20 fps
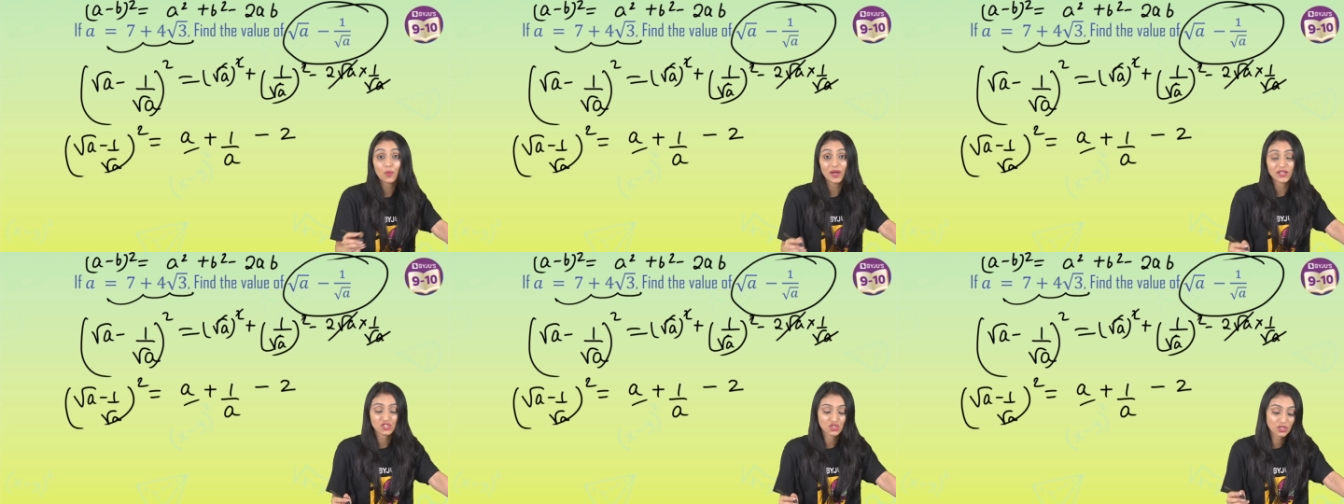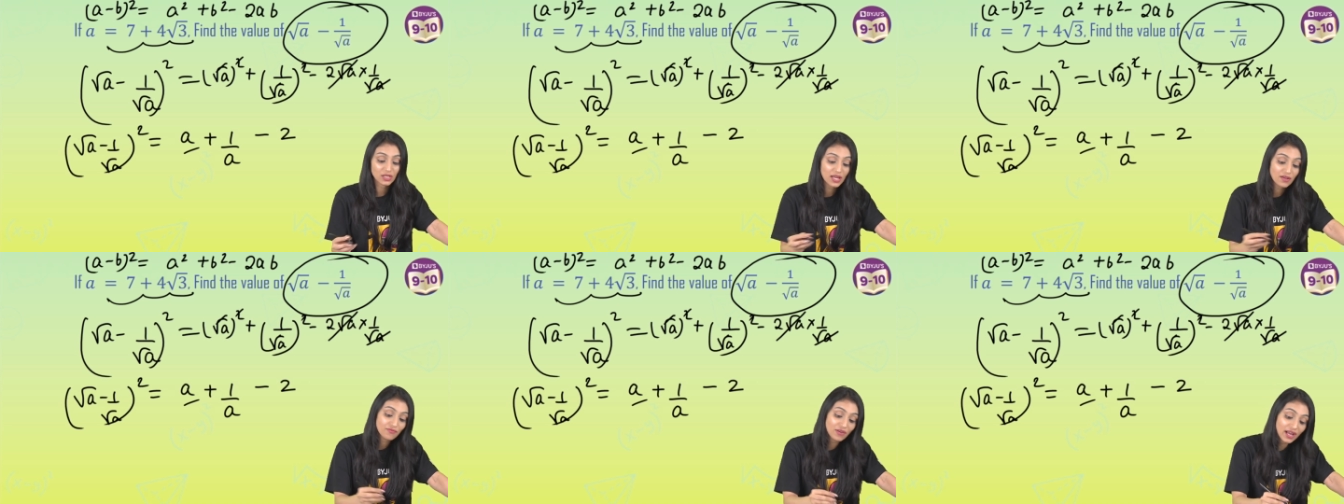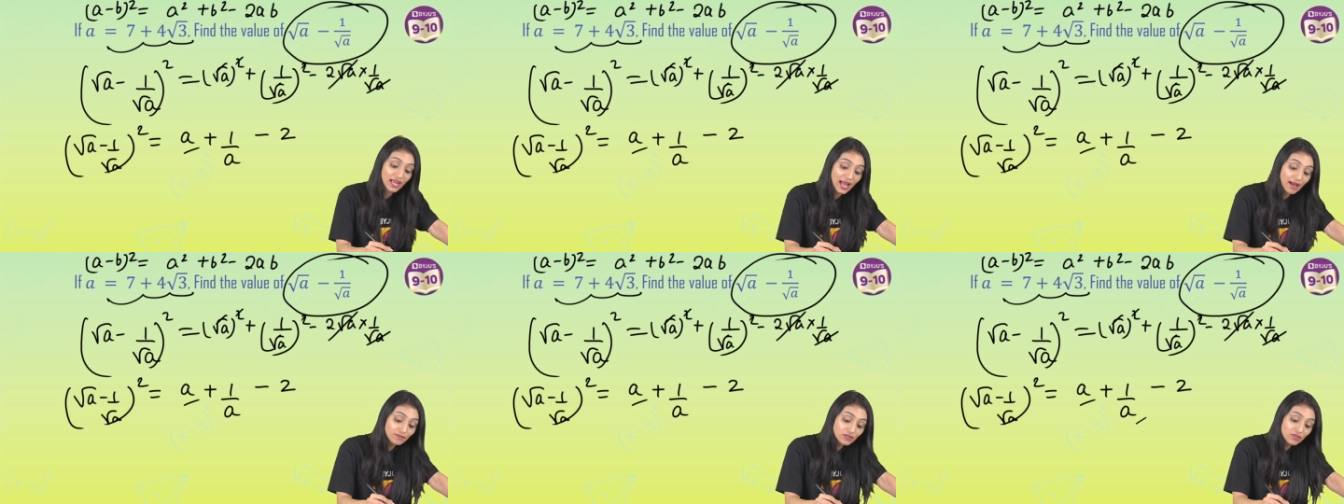question, if
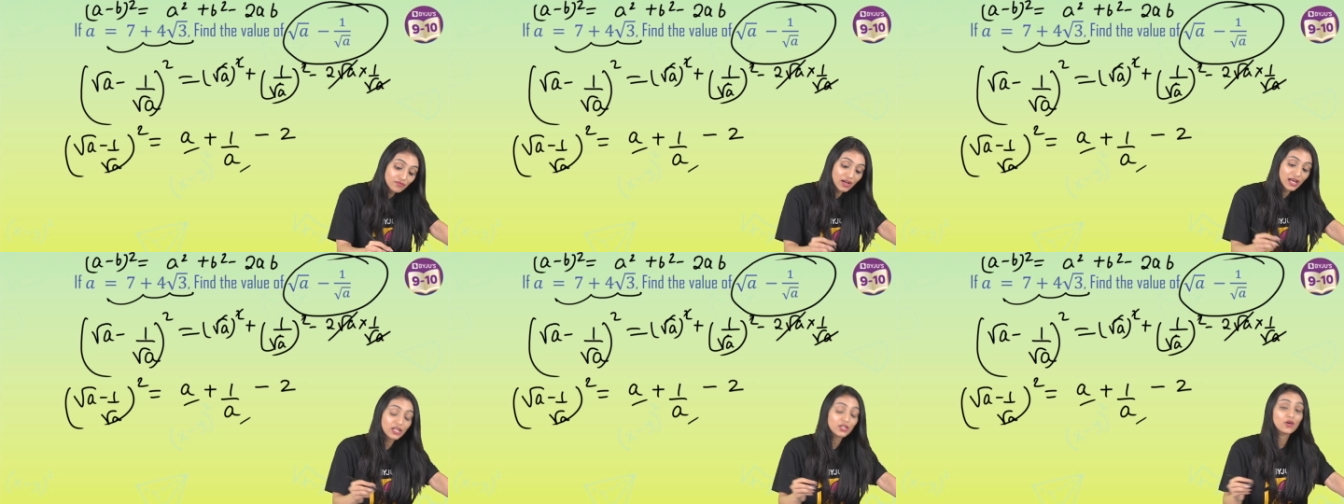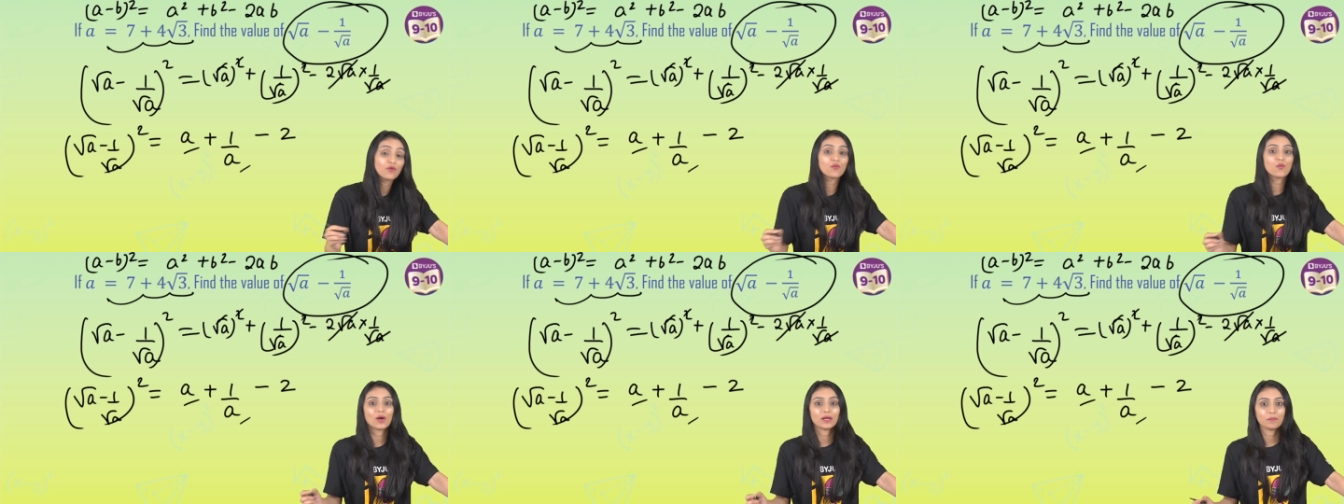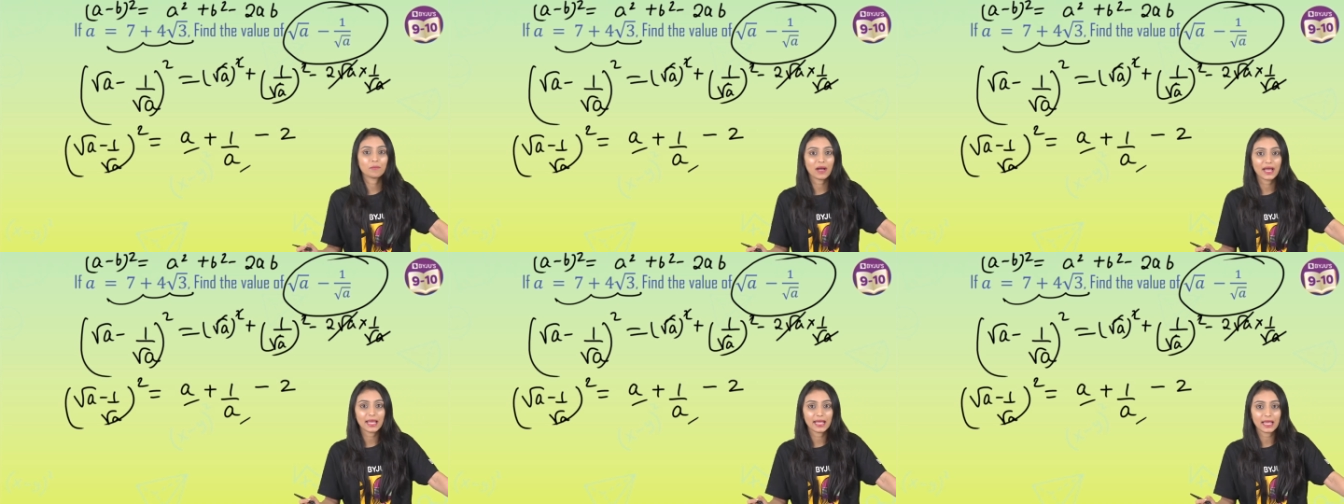I have the value of one
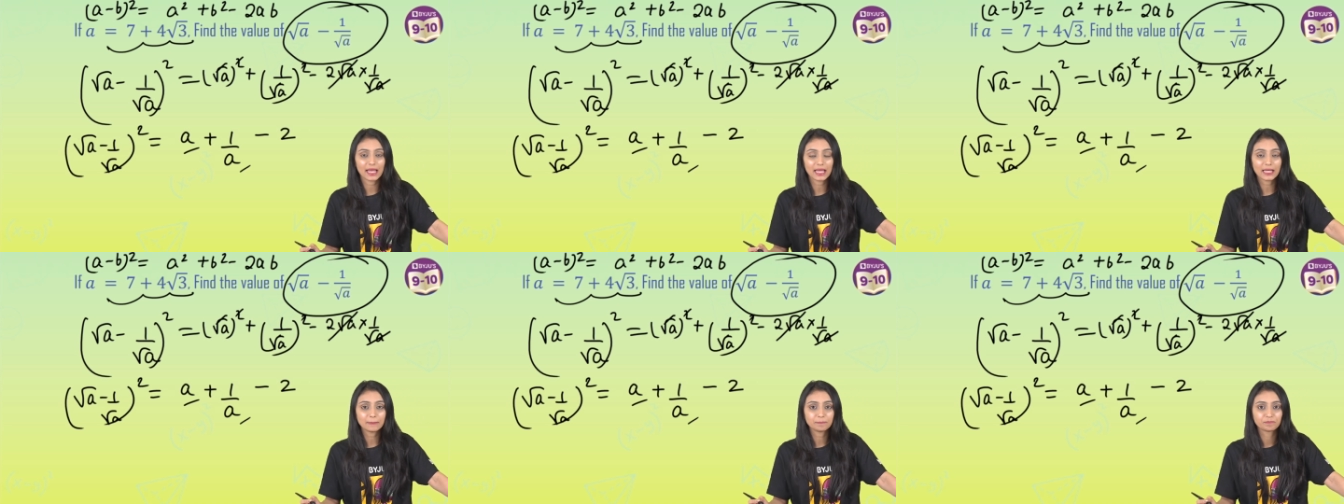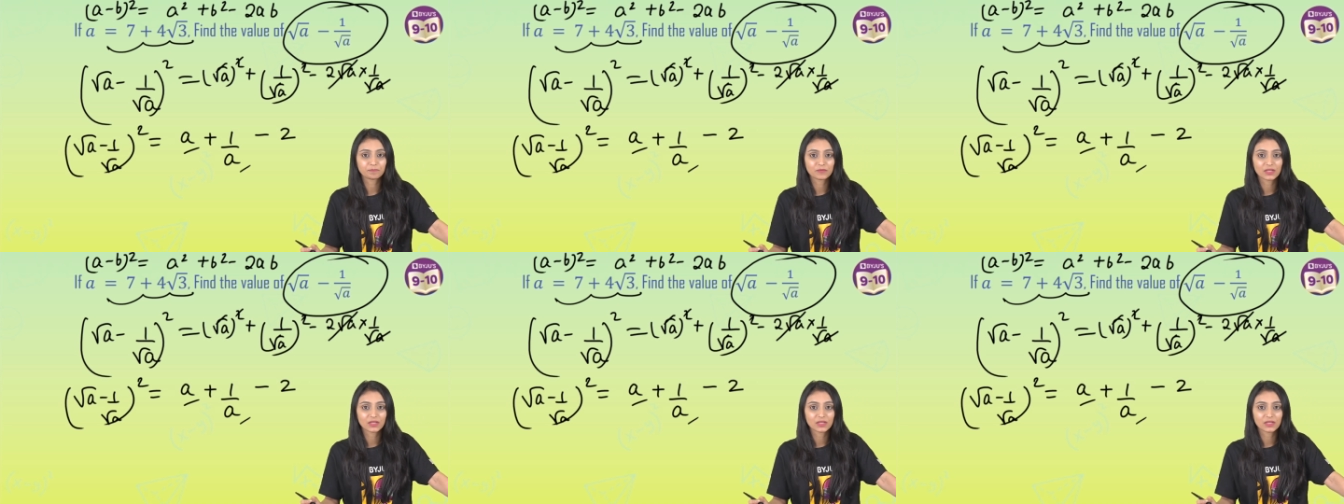by a,